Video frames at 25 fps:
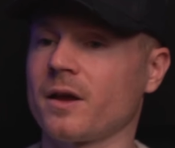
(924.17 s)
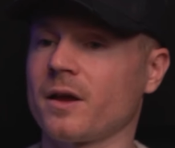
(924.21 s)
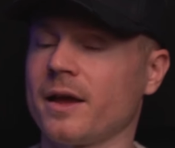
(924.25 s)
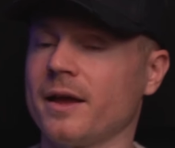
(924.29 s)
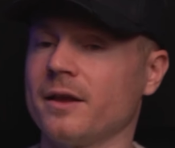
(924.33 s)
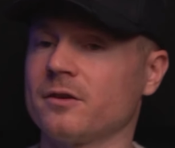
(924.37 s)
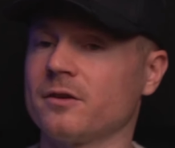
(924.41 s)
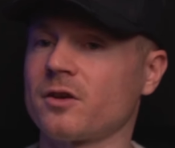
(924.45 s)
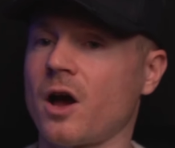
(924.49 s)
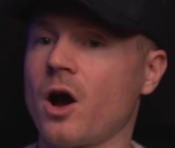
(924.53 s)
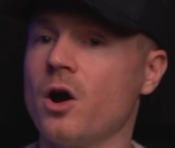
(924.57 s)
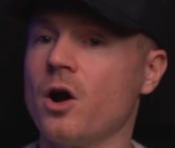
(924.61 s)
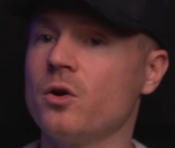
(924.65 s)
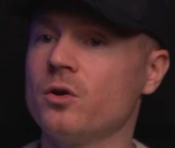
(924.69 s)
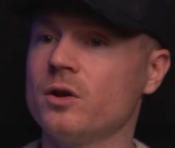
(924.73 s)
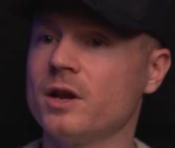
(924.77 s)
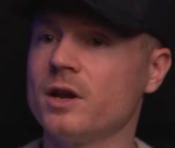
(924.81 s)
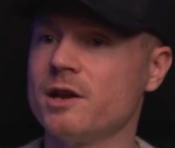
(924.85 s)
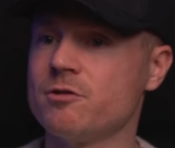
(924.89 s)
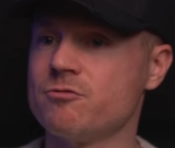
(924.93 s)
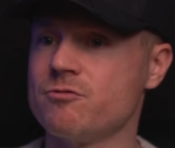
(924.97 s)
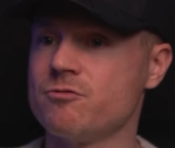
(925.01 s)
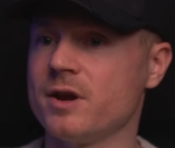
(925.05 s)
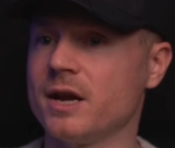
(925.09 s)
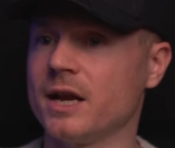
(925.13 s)
It's
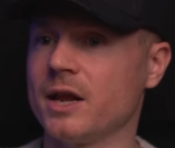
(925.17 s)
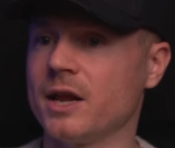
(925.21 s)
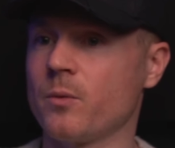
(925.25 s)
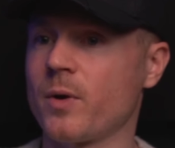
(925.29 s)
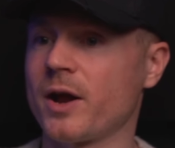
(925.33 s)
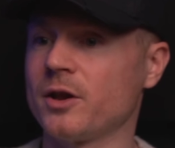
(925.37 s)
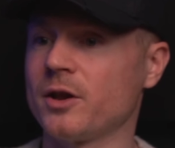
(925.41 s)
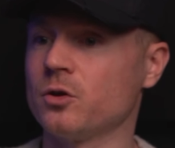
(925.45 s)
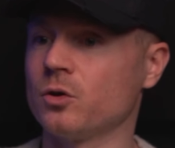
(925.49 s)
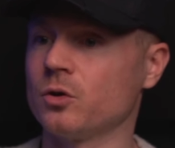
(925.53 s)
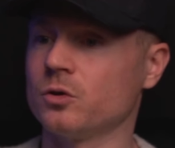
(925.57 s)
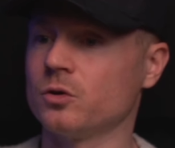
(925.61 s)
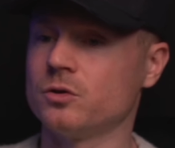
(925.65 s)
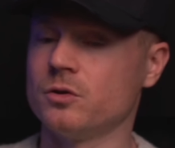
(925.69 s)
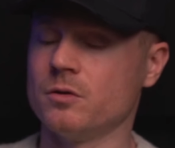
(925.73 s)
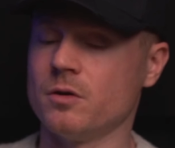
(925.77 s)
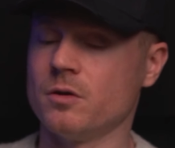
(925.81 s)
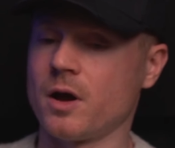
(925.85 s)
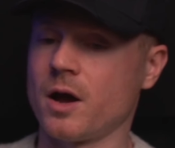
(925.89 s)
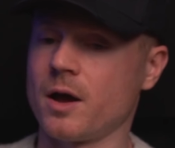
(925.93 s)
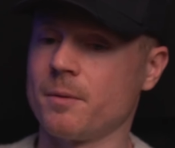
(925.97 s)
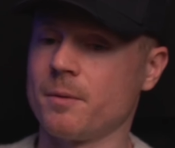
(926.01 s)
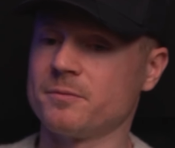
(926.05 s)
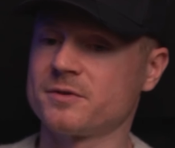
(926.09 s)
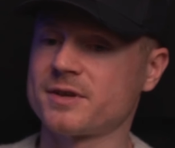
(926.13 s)
only really when you're
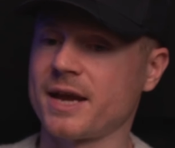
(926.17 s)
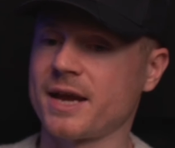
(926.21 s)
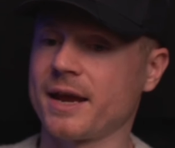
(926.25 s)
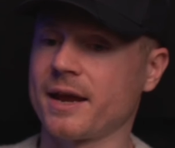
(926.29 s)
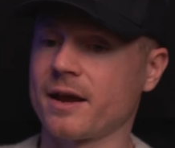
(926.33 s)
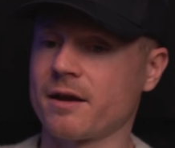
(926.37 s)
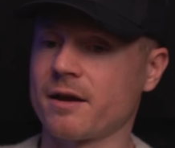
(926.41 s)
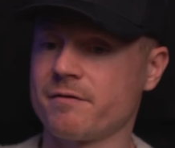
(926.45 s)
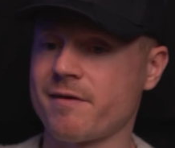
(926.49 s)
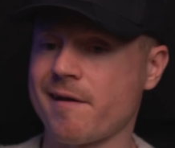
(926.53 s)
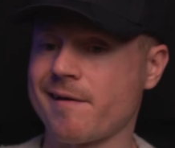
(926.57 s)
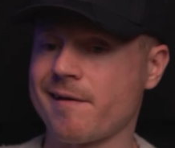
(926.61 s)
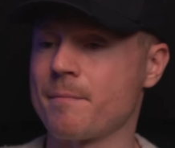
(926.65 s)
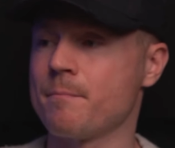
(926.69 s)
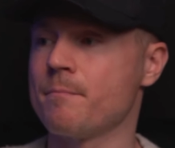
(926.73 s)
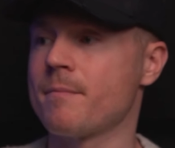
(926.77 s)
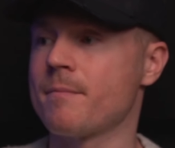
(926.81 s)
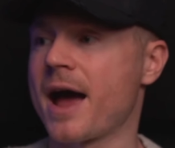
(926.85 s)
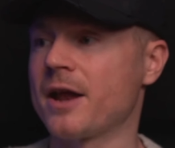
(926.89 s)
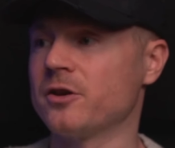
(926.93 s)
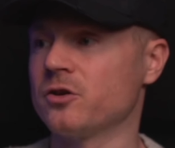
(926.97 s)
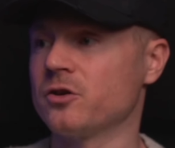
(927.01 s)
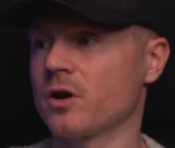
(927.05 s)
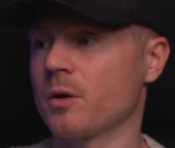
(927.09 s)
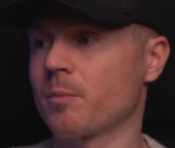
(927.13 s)
taking a very
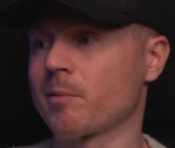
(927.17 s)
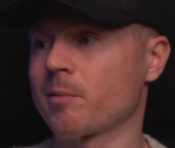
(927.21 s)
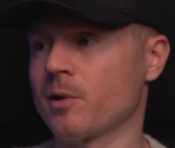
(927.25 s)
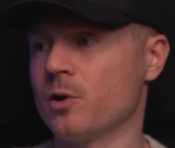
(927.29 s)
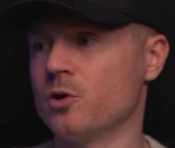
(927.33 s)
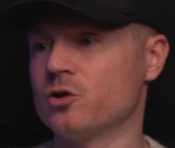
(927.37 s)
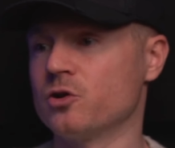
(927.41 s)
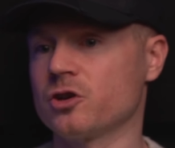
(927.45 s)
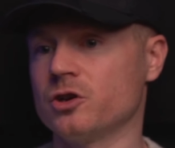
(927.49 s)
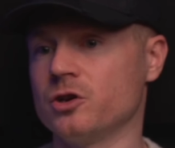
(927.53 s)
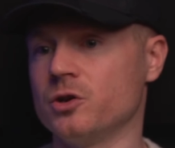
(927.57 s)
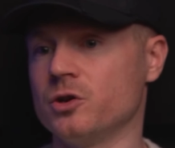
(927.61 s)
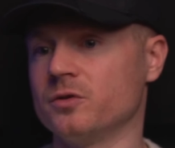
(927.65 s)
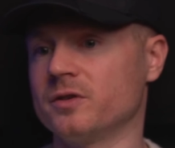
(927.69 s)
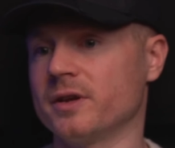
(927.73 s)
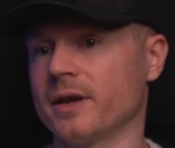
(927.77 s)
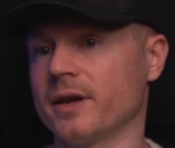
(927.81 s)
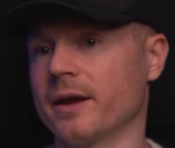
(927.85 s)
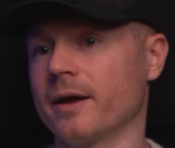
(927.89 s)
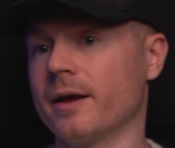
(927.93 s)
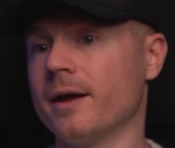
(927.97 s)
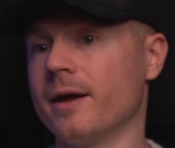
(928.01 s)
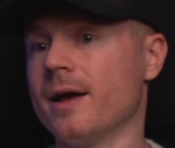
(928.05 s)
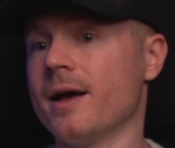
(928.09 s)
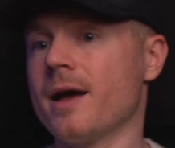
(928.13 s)
manual approach and
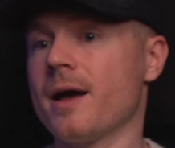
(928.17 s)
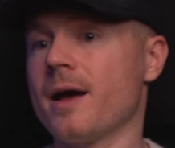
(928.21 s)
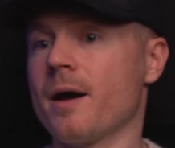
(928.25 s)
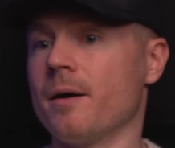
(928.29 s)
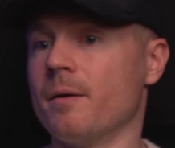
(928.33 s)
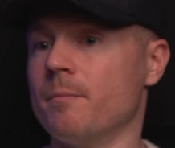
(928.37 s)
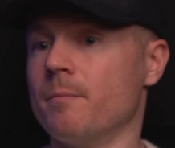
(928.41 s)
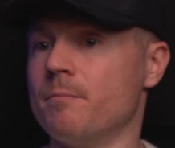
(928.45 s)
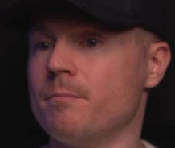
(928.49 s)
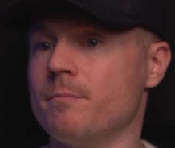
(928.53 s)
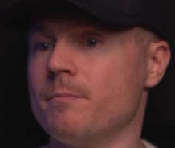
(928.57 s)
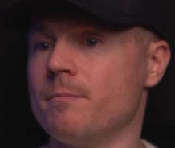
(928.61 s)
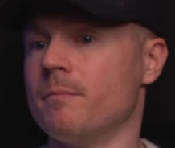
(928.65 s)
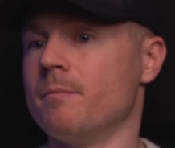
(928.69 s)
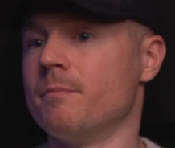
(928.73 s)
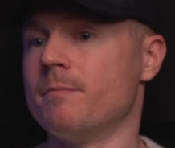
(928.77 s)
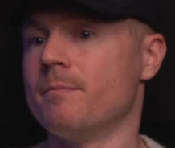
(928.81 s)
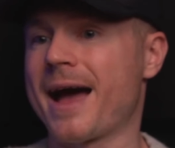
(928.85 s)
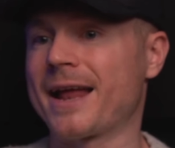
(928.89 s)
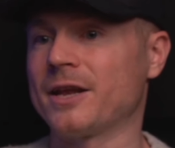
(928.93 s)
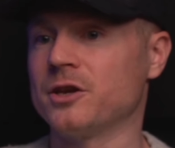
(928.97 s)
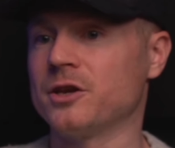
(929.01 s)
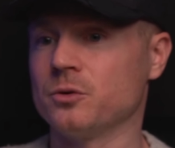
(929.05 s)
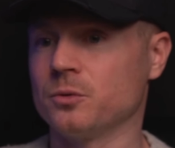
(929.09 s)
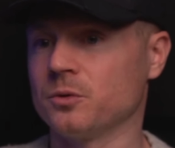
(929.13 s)
using
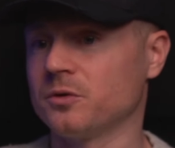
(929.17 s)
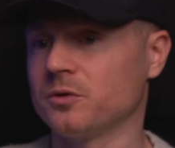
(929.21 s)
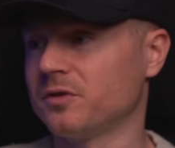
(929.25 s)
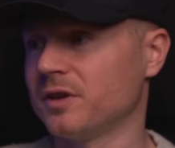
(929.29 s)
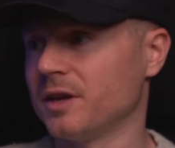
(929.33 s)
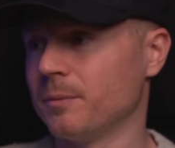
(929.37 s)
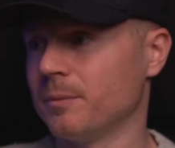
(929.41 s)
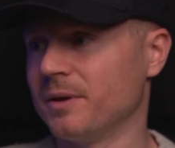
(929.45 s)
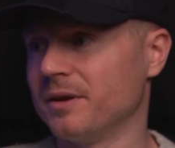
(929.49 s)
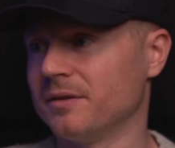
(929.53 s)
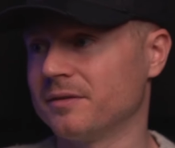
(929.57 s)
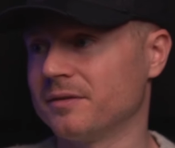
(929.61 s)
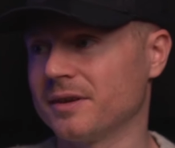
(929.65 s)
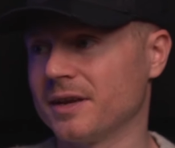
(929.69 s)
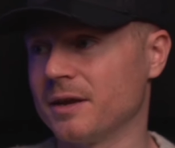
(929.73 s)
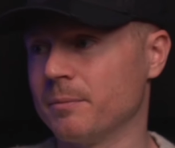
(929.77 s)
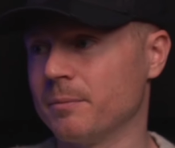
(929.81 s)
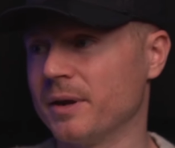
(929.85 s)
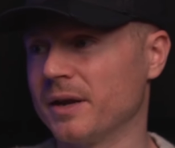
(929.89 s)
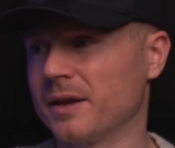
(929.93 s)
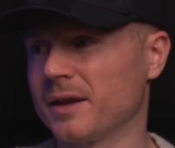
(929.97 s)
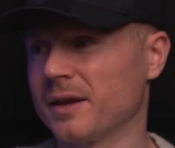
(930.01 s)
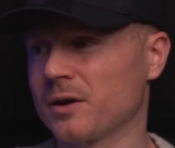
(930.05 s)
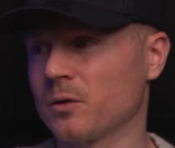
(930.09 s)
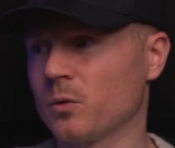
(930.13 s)
manual CPC
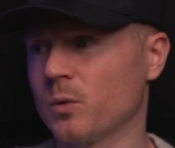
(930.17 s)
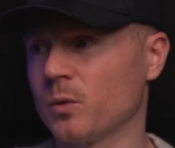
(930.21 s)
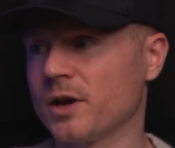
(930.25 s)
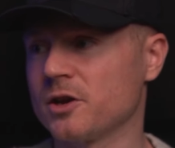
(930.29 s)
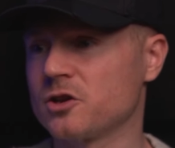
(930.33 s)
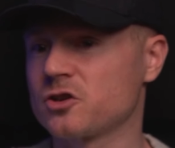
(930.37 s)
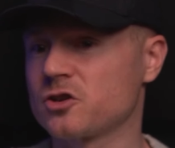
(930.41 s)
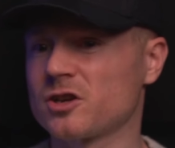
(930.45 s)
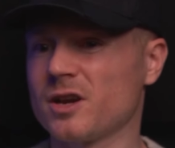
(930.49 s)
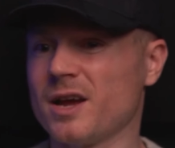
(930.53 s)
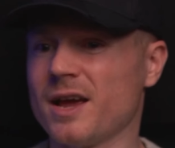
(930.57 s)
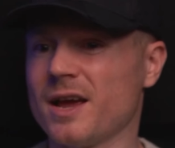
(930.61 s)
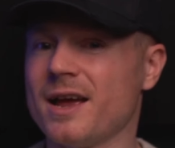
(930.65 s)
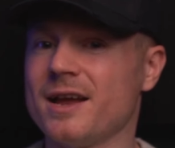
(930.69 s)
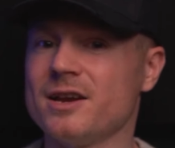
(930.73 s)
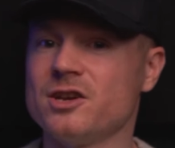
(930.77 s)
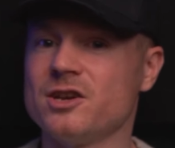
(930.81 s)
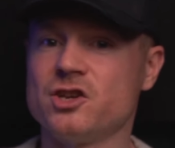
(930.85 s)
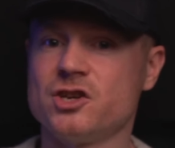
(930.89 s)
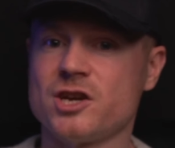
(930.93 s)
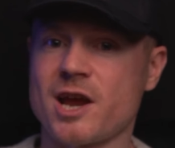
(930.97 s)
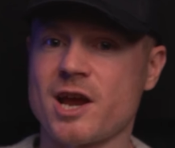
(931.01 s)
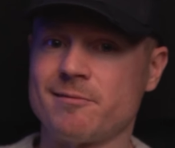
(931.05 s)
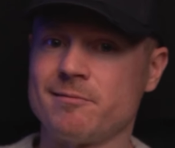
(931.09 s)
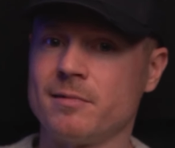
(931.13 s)
bidding, which
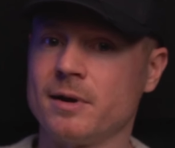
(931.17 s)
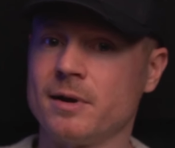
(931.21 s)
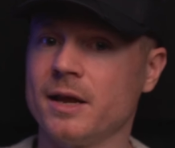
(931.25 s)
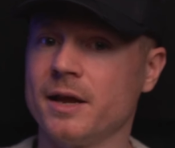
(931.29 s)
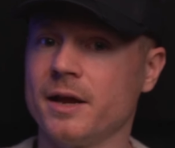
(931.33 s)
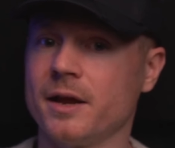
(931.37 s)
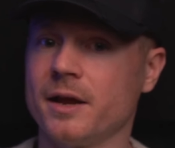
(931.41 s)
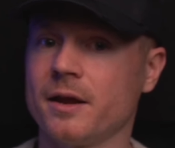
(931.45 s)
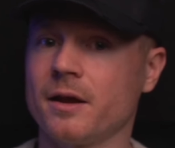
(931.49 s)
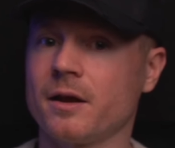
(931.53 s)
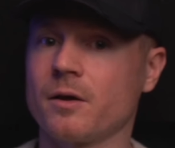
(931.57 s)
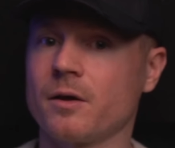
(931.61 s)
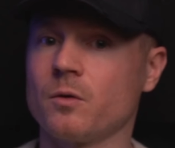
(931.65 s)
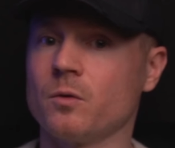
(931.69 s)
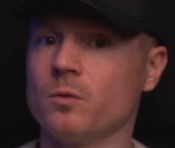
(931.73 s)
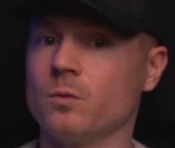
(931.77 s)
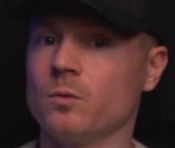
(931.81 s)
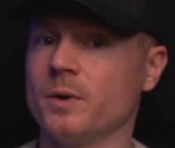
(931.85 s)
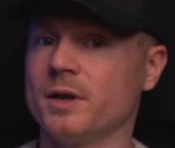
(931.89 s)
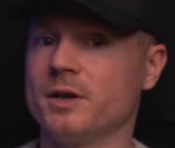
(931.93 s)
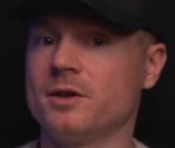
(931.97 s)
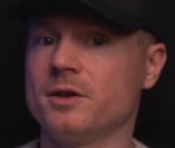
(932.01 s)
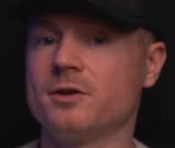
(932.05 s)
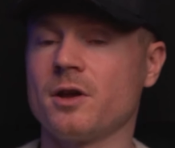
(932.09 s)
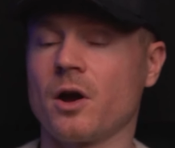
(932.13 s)
generally
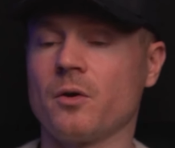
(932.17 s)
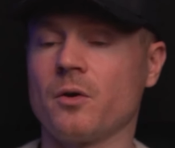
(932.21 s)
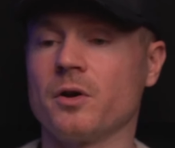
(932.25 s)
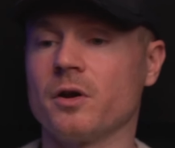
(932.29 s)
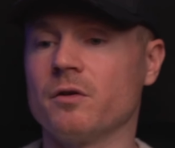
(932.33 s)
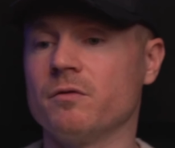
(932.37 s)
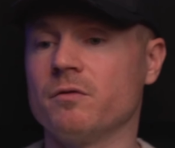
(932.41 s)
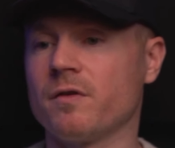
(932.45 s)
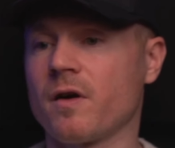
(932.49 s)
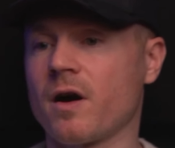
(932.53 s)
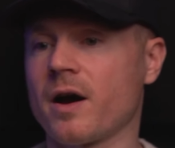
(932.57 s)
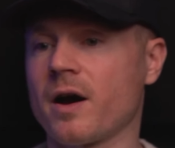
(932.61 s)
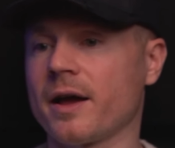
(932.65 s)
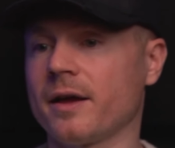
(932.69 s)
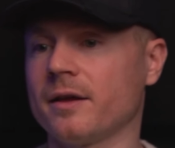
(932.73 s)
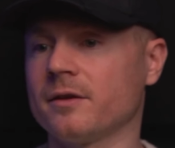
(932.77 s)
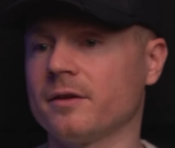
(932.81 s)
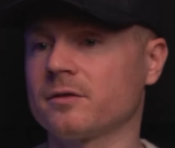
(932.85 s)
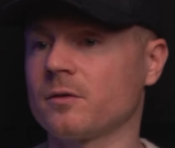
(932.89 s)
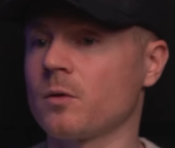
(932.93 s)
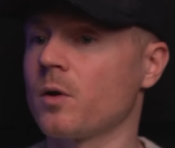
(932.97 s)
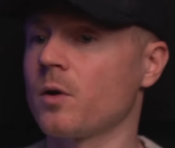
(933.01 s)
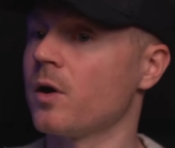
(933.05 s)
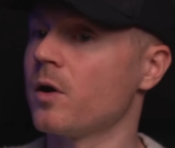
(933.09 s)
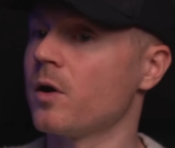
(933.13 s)
we don't advise.